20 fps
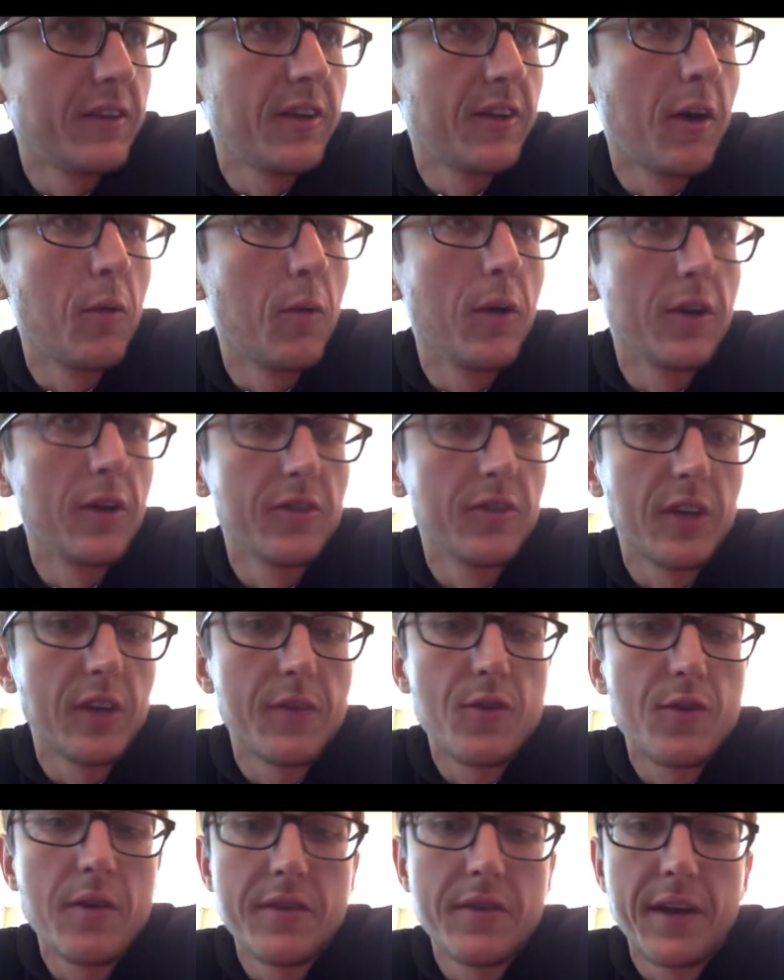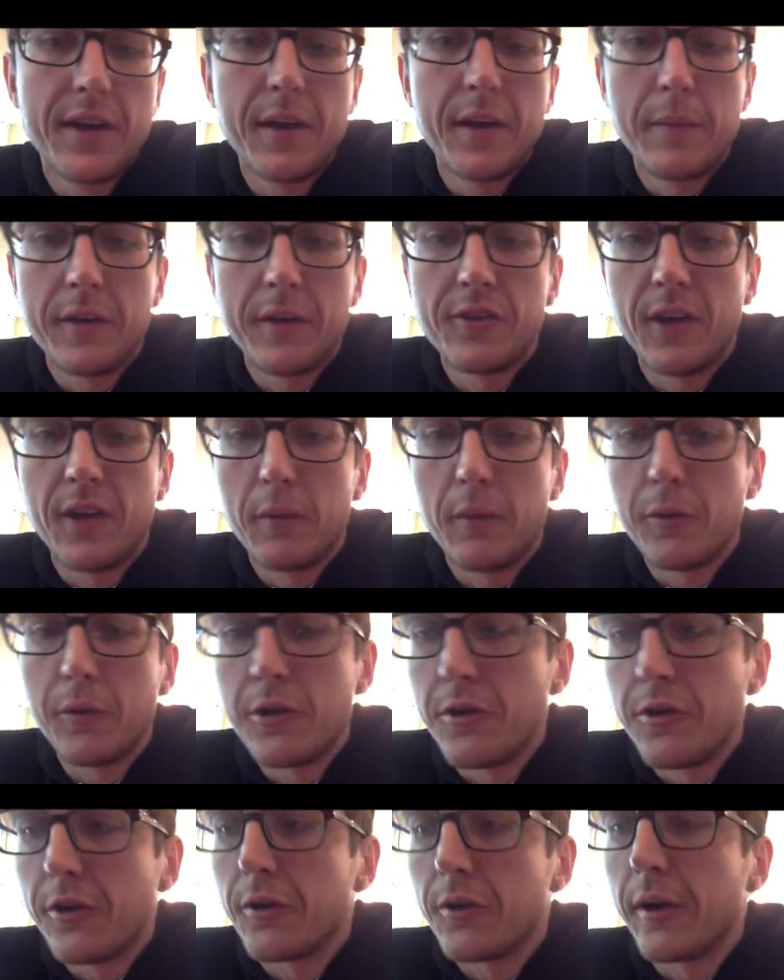how it works. Like if you have a database table, you
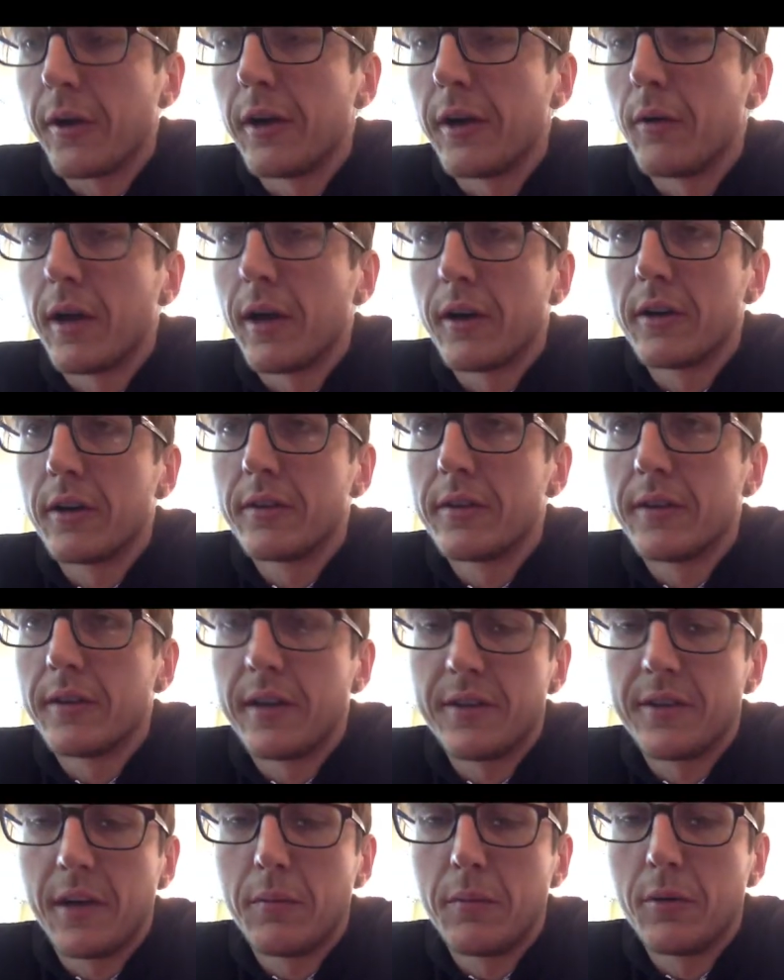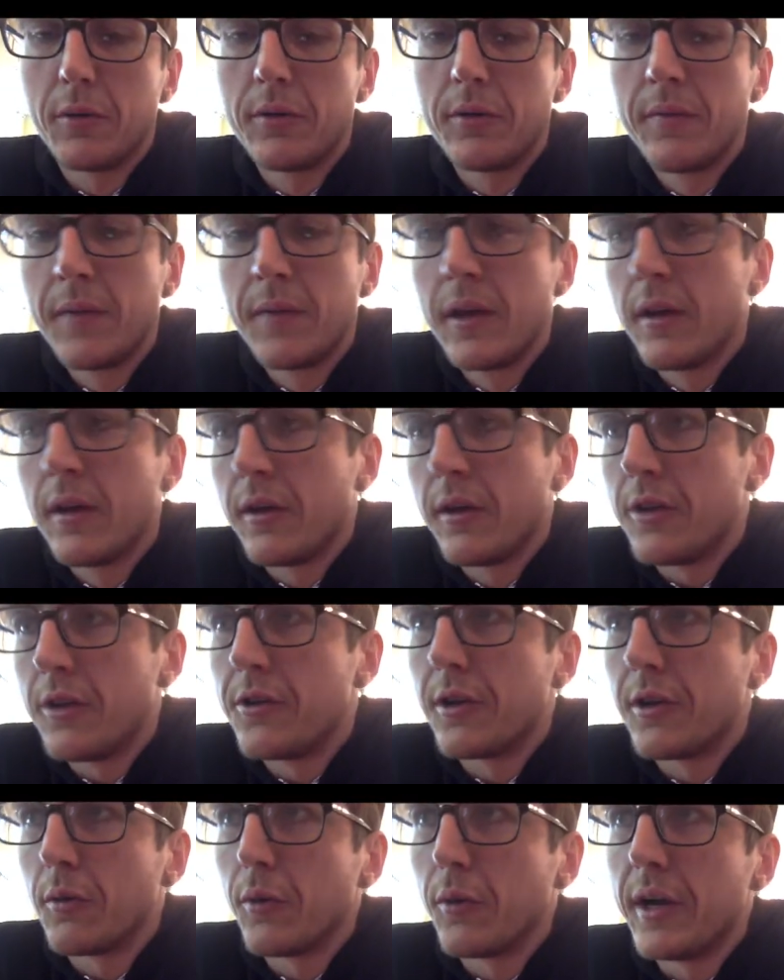can create a record in that table. You
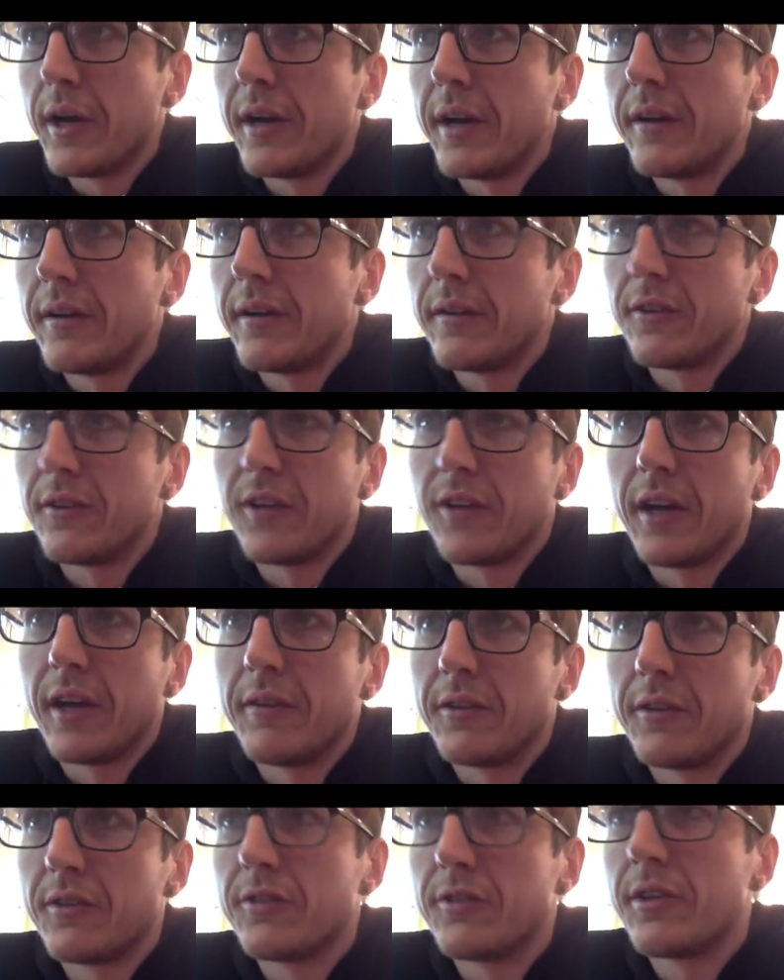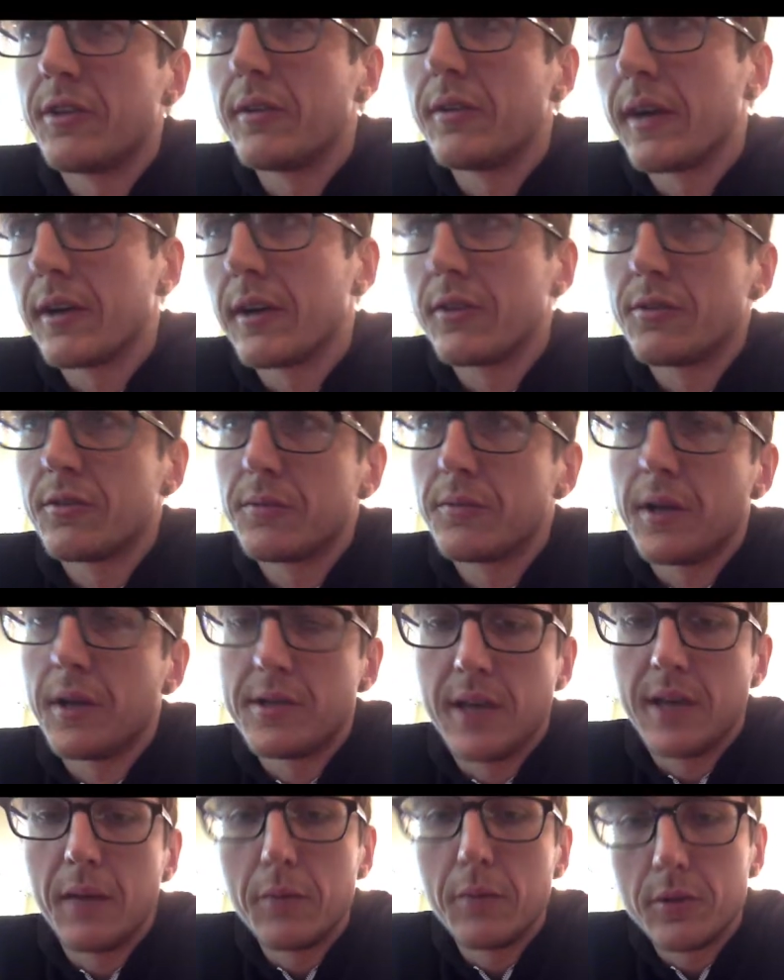can read a set of existing records from that
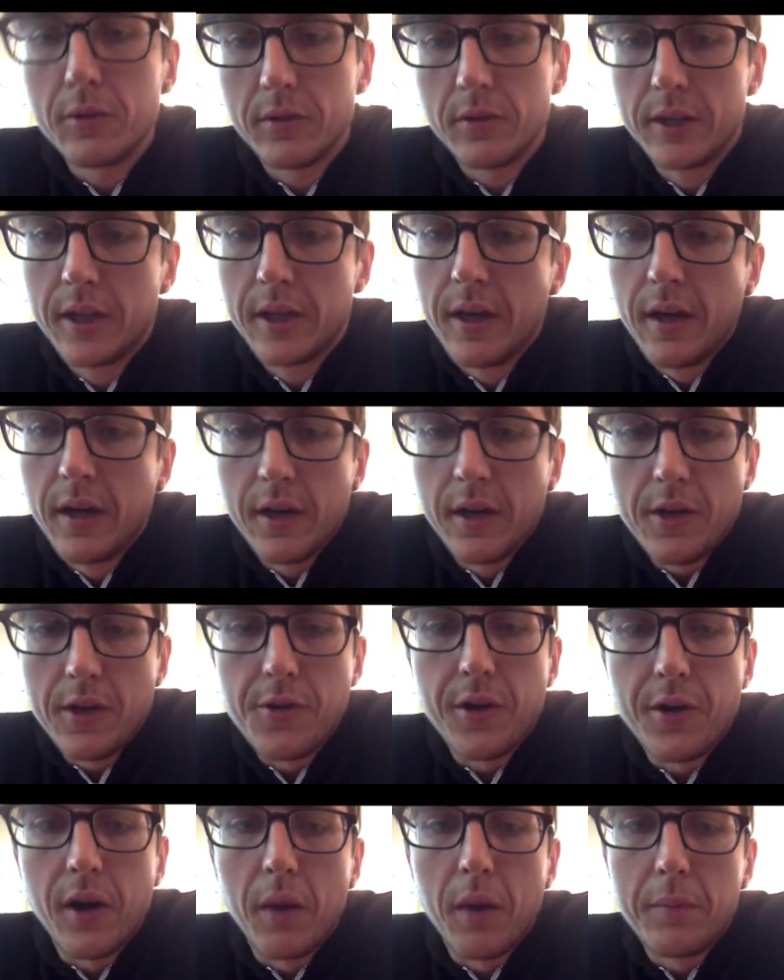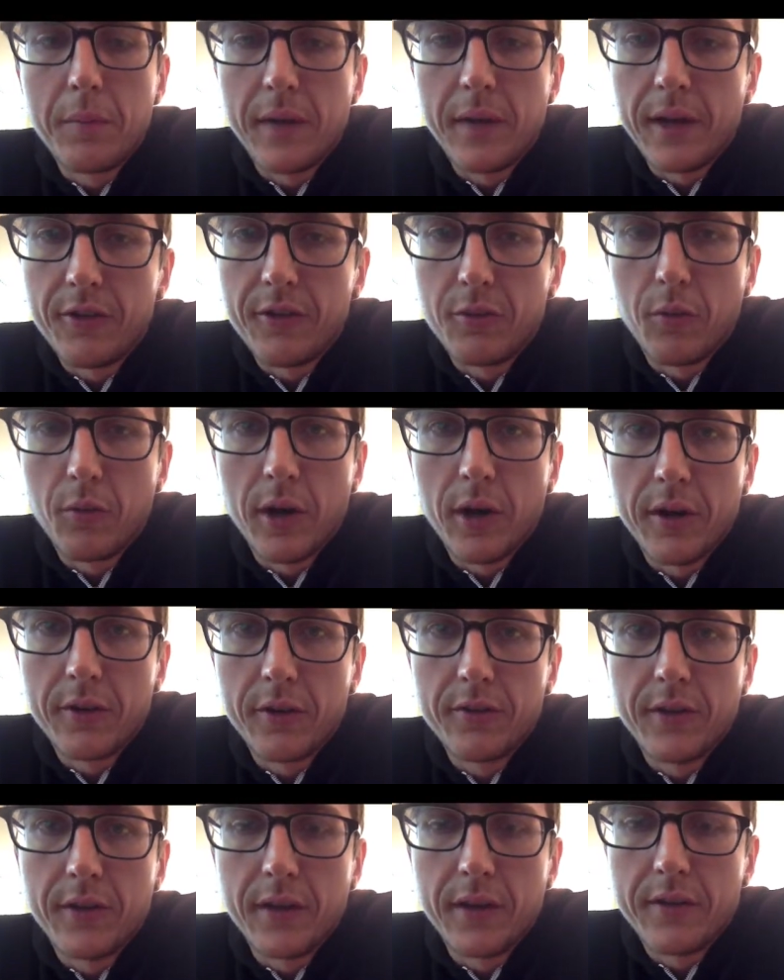table. You can update some
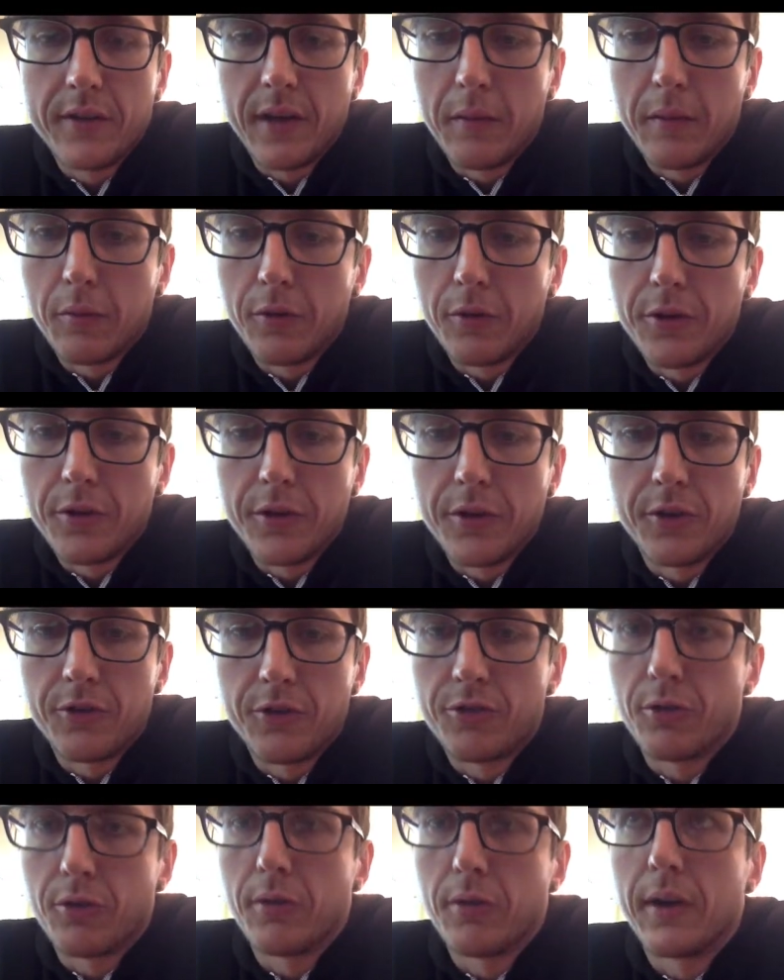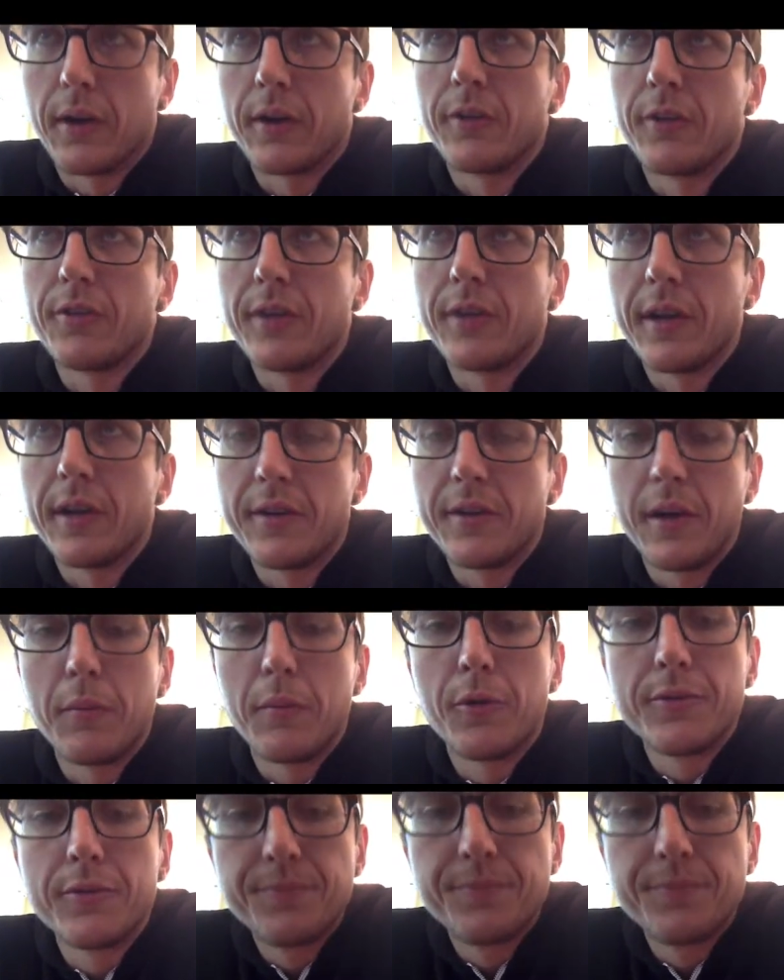records in that table. You can destroy records in that table.